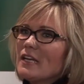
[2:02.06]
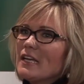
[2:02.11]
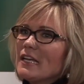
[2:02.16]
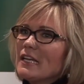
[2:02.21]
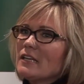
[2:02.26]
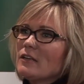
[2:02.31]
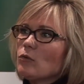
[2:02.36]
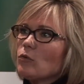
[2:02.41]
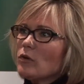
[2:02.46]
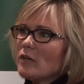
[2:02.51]

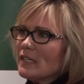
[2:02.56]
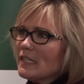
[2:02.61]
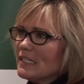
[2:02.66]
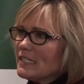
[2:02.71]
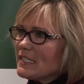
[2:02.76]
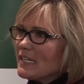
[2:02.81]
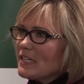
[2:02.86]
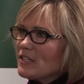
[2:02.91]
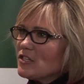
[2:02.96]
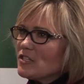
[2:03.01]
in
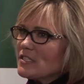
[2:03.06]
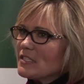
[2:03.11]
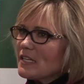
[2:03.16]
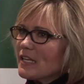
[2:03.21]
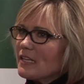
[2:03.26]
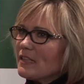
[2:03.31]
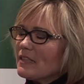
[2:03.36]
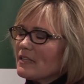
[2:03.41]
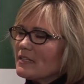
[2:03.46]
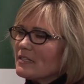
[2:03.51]
organizations
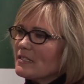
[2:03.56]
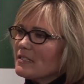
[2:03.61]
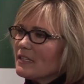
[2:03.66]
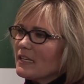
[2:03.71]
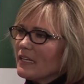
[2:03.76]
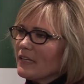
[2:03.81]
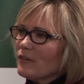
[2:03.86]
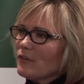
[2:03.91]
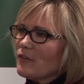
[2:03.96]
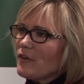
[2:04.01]
like this,
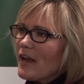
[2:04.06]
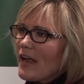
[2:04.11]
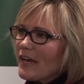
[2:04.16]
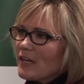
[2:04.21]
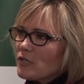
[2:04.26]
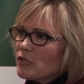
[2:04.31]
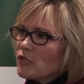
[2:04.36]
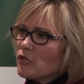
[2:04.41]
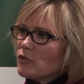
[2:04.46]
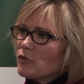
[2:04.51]

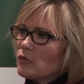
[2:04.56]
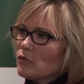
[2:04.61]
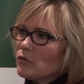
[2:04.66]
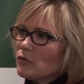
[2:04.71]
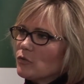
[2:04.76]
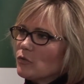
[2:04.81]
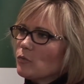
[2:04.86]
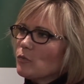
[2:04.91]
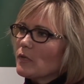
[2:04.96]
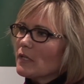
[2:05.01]

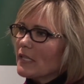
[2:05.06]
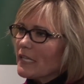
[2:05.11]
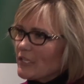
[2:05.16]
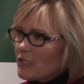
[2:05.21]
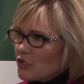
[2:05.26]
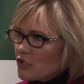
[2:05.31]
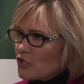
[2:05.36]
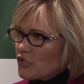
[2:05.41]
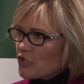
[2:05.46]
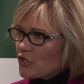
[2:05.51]
international
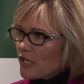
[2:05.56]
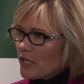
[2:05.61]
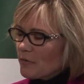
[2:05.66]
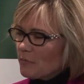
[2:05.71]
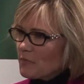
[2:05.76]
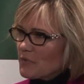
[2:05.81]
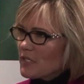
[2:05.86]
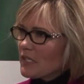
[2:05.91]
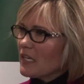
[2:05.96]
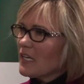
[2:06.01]

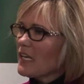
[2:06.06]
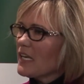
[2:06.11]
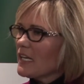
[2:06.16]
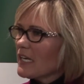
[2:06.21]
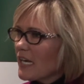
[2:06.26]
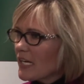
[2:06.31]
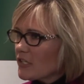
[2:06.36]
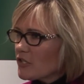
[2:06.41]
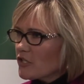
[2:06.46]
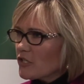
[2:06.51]
relationships and
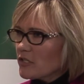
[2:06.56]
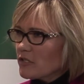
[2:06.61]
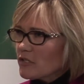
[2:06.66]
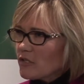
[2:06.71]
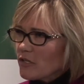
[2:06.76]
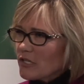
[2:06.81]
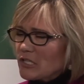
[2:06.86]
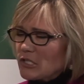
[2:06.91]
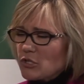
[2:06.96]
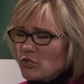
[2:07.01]
connections
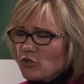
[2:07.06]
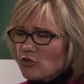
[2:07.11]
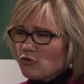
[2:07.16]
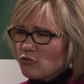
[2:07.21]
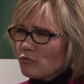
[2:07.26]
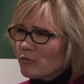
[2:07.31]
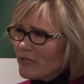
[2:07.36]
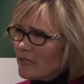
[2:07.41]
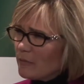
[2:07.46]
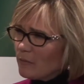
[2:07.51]
are
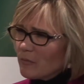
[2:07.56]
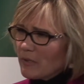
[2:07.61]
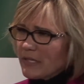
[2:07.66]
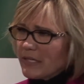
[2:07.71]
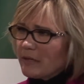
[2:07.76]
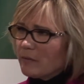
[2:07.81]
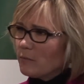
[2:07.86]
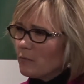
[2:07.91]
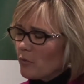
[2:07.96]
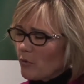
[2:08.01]

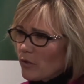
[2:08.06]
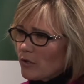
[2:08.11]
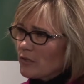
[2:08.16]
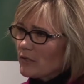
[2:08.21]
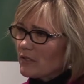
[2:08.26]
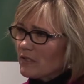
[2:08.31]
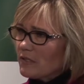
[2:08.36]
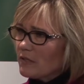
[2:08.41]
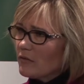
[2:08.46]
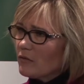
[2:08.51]
extremely
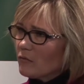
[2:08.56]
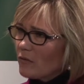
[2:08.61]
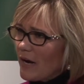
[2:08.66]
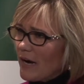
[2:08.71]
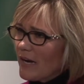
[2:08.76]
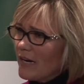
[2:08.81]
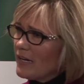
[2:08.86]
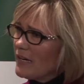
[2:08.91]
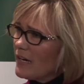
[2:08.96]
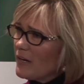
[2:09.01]
important,
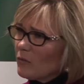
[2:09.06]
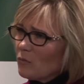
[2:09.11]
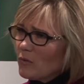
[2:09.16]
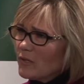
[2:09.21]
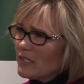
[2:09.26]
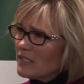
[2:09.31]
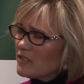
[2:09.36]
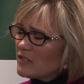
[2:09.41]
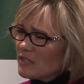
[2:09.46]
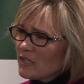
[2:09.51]
right? And
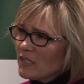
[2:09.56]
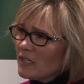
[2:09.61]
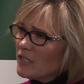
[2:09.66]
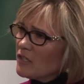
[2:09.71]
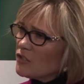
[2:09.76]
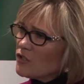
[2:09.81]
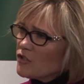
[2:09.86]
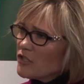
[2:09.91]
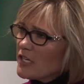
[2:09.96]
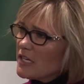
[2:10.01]
what is
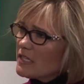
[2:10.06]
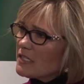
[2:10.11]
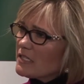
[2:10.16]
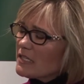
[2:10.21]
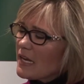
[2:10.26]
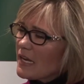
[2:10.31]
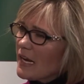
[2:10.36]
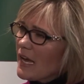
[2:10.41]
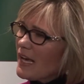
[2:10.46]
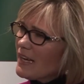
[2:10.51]

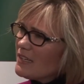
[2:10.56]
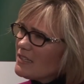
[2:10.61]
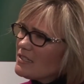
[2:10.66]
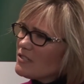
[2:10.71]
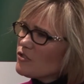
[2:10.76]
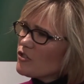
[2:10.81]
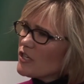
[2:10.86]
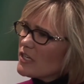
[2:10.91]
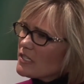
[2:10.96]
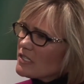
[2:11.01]
GSA? How
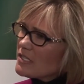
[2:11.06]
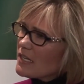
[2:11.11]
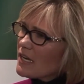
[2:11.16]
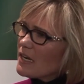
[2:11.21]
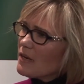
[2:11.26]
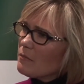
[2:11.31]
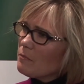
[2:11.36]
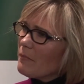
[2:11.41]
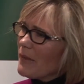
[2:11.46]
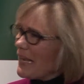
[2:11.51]
does
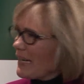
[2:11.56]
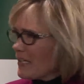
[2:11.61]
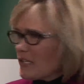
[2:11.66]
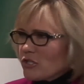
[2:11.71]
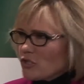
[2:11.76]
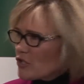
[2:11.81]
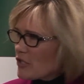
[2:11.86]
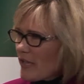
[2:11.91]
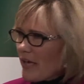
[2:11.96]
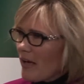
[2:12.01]
GSA
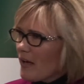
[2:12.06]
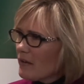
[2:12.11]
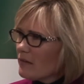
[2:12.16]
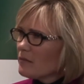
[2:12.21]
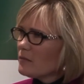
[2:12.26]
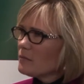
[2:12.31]
manage that?